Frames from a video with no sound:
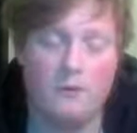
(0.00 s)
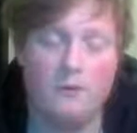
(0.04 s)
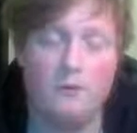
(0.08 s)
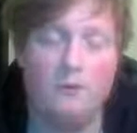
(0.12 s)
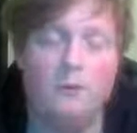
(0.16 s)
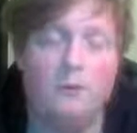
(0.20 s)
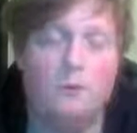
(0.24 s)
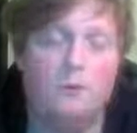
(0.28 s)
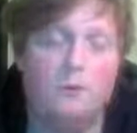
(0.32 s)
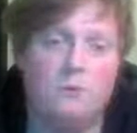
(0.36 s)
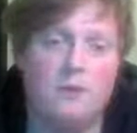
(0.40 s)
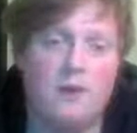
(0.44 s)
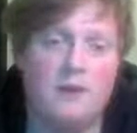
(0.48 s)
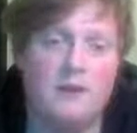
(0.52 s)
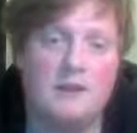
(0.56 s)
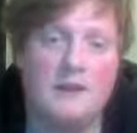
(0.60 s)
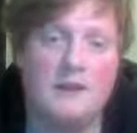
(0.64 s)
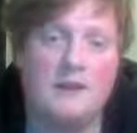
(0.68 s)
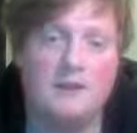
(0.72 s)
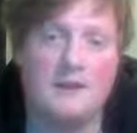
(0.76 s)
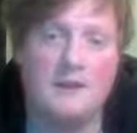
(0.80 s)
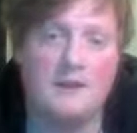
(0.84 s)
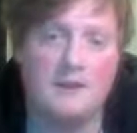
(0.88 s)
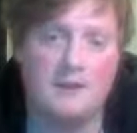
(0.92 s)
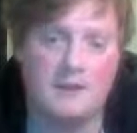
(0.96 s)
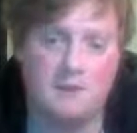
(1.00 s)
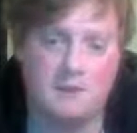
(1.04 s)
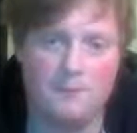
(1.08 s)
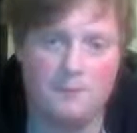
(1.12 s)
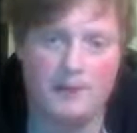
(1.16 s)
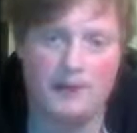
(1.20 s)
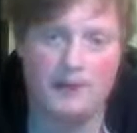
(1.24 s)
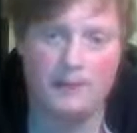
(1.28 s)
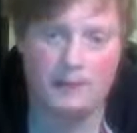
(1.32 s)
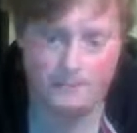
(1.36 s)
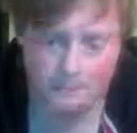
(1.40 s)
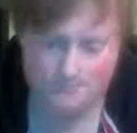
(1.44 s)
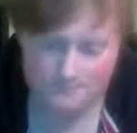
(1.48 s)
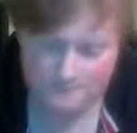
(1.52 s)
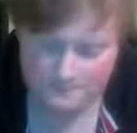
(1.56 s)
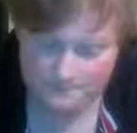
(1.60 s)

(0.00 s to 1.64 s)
Oh, I like that even better.